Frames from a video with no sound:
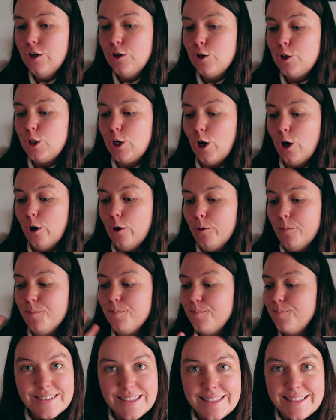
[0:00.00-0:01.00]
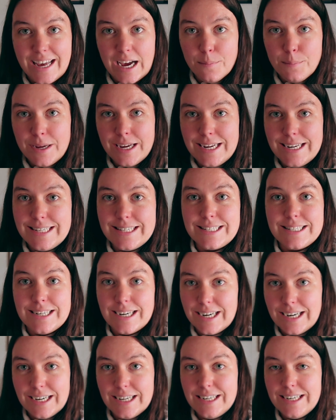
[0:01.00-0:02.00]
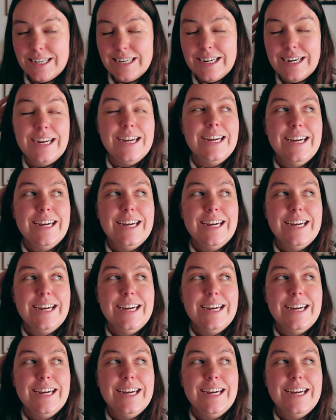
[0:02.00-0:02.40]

So that bit is done.